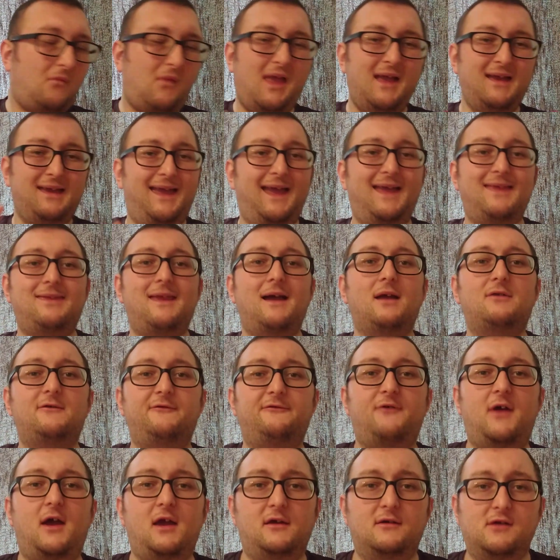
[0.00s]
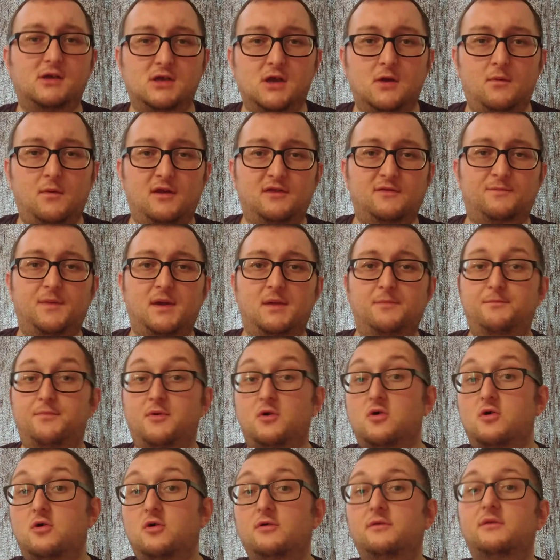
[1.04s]
again, that's via a USB
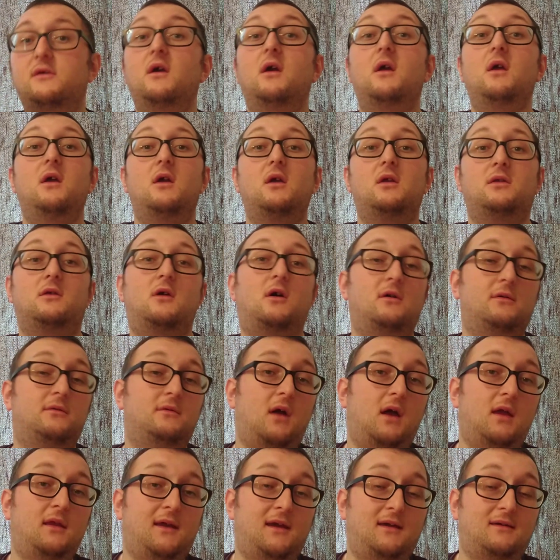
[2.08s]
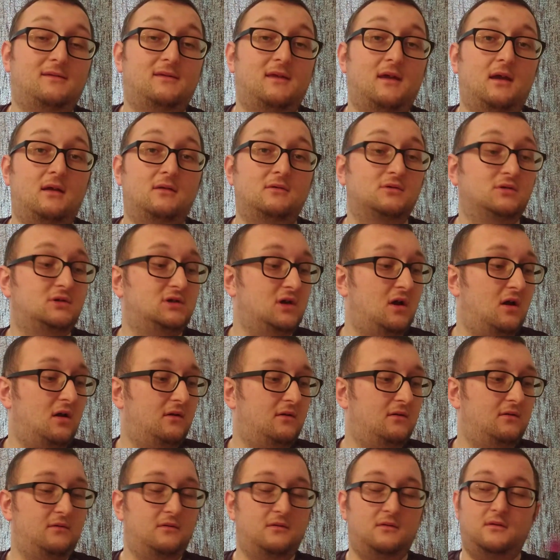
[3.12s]
port, not an external
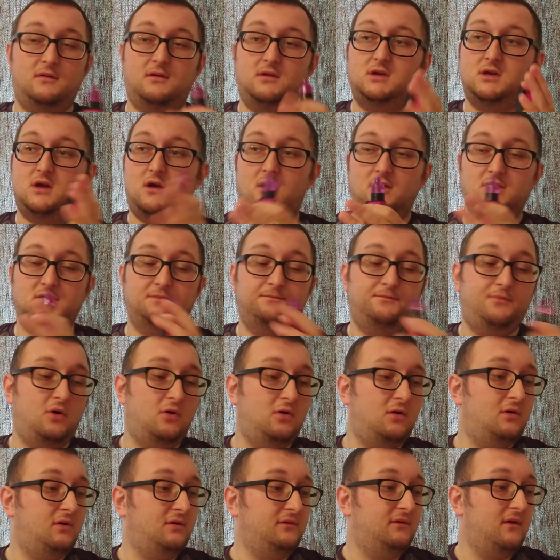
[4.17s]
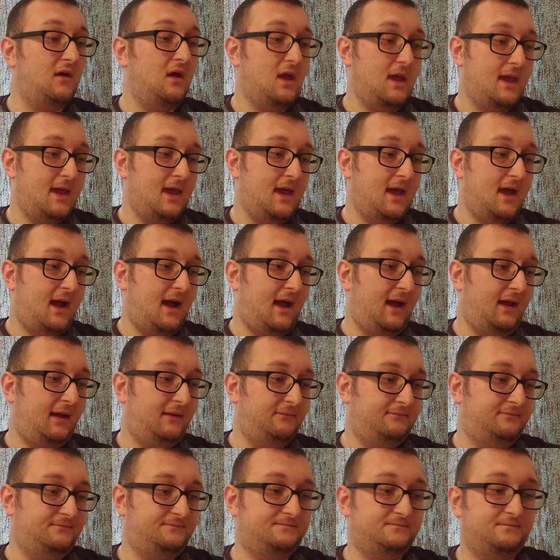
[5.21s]
charging port.
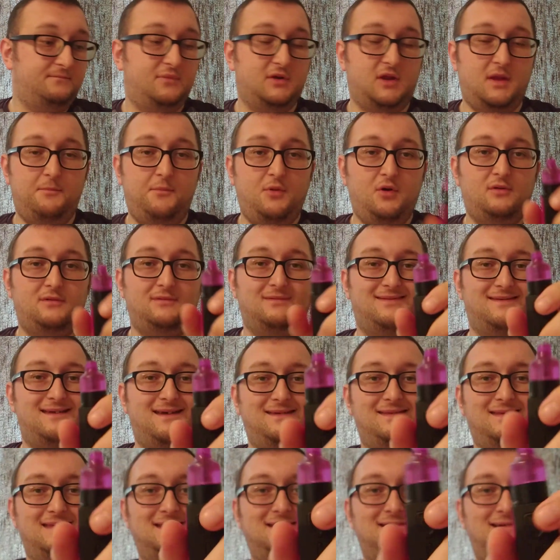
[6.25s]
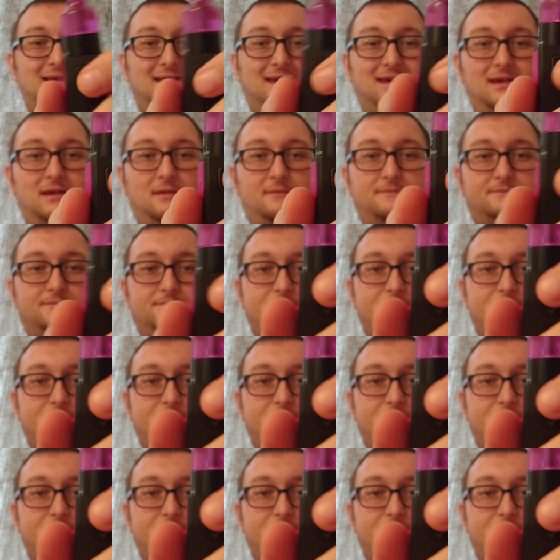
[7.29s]
But the button's nice and clicky,